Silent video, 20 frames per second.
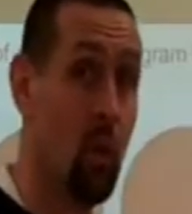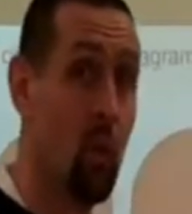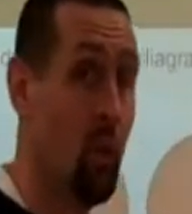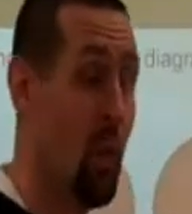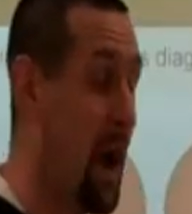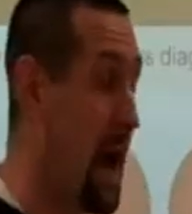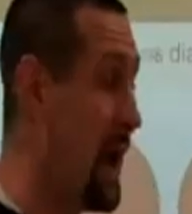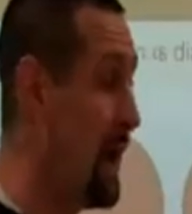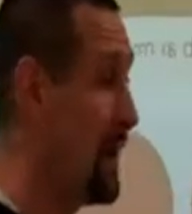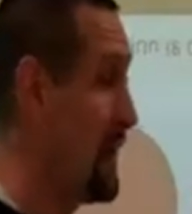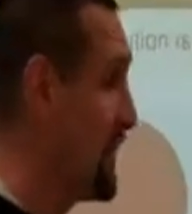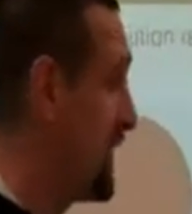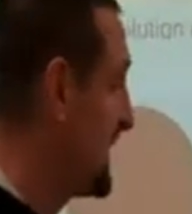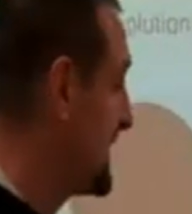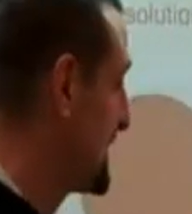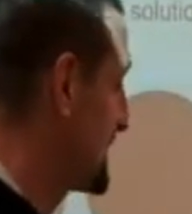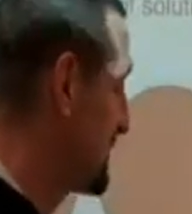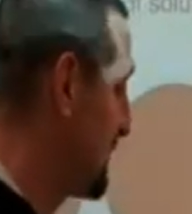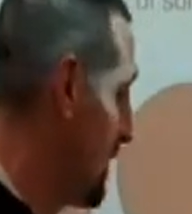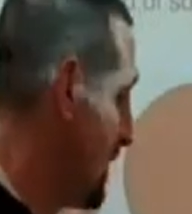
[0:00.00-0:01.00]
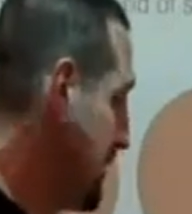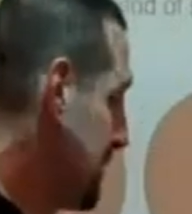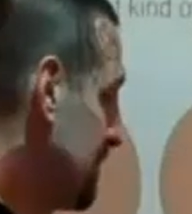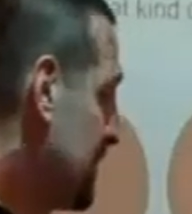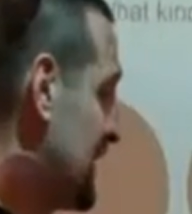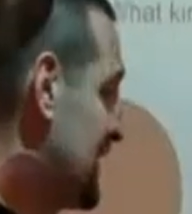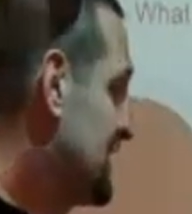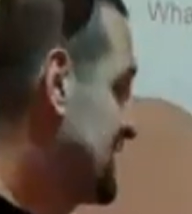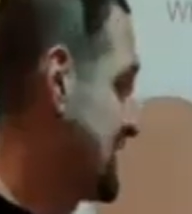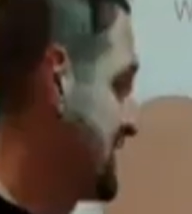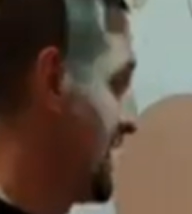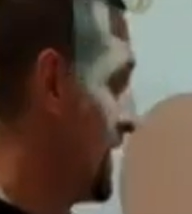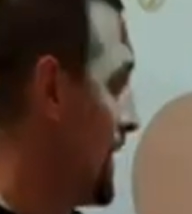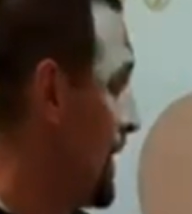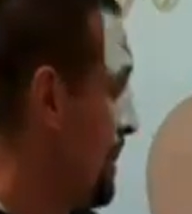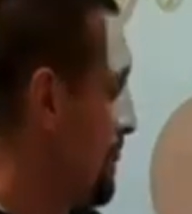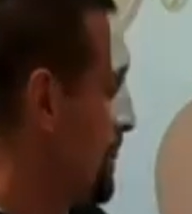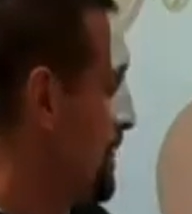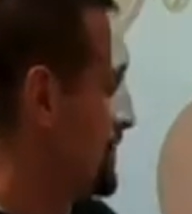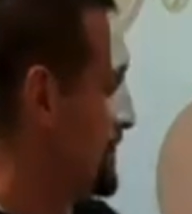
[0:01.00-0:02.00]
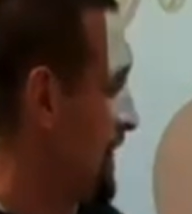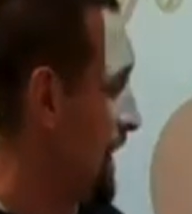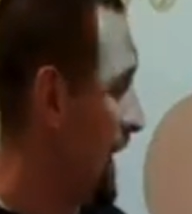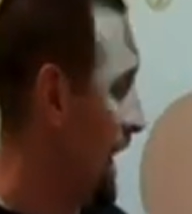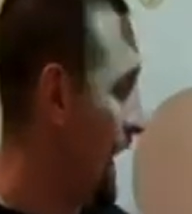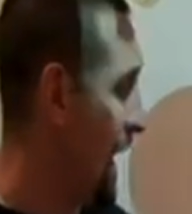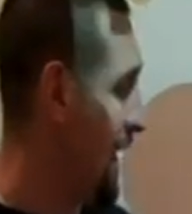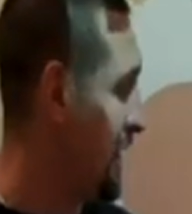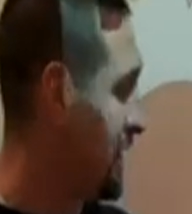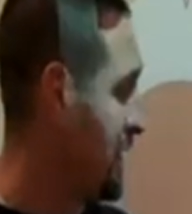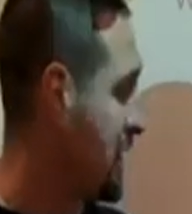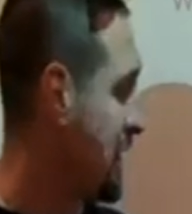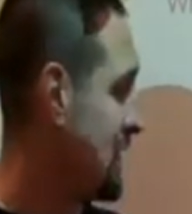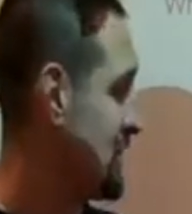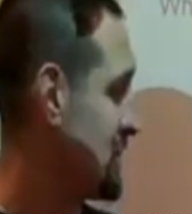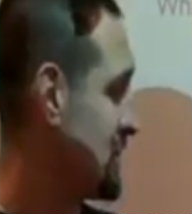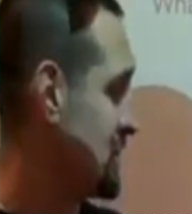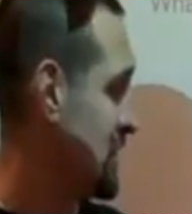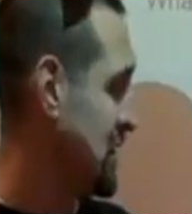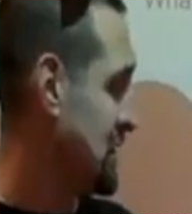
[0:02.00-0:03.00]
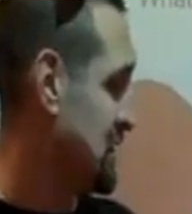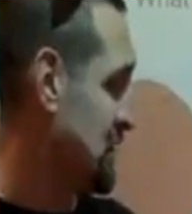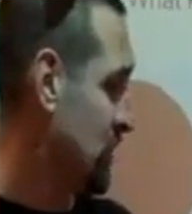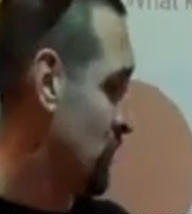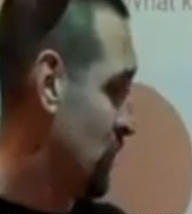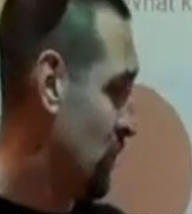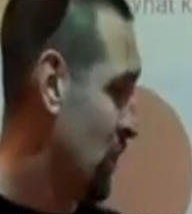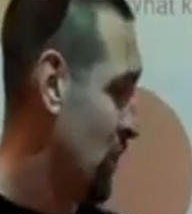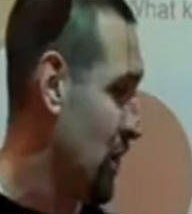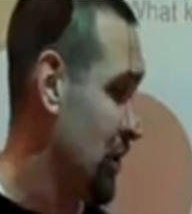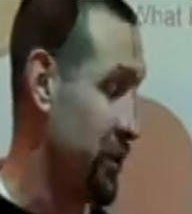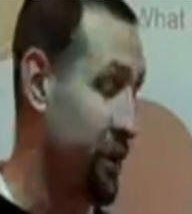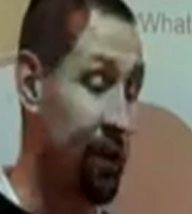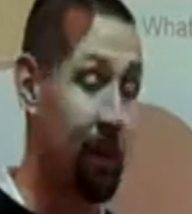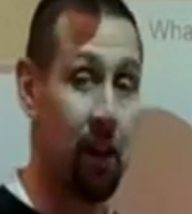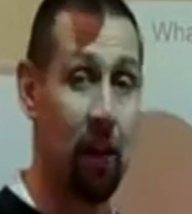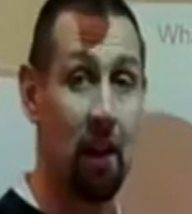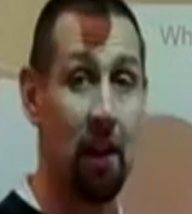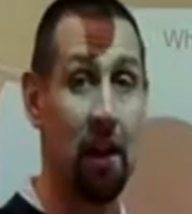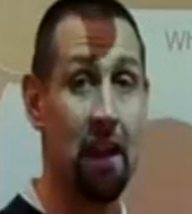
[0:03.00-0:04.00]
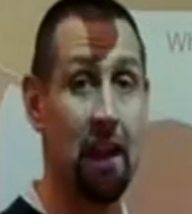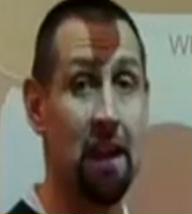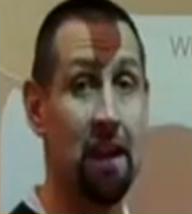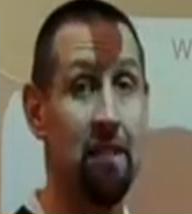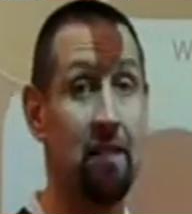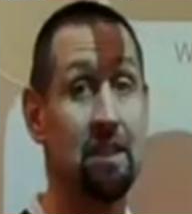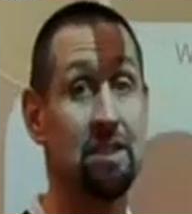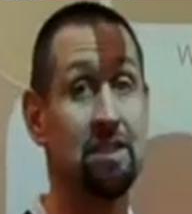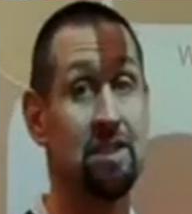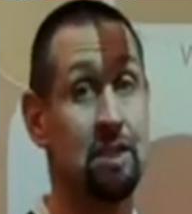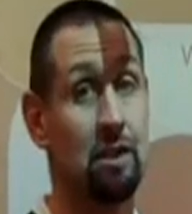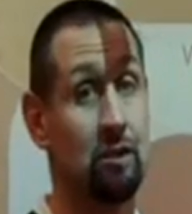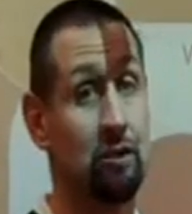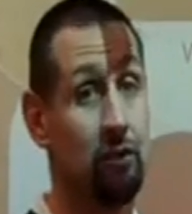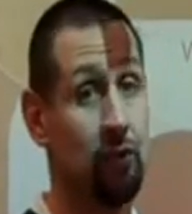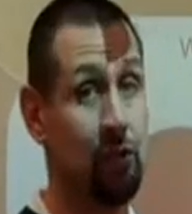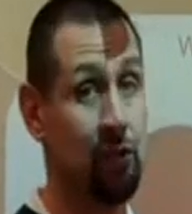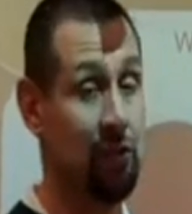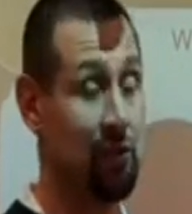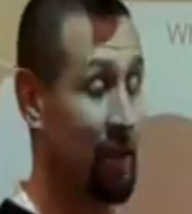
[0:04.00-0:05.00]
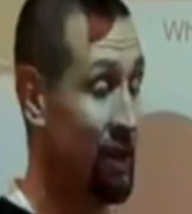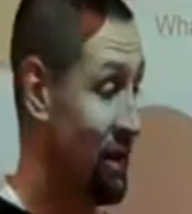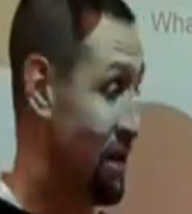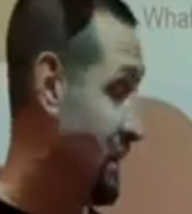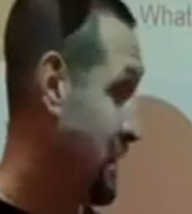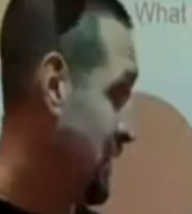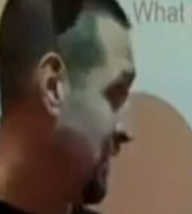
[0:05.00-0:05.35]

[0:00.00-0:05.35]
Why do they swell and burst? There's a higher concentration of water in the solution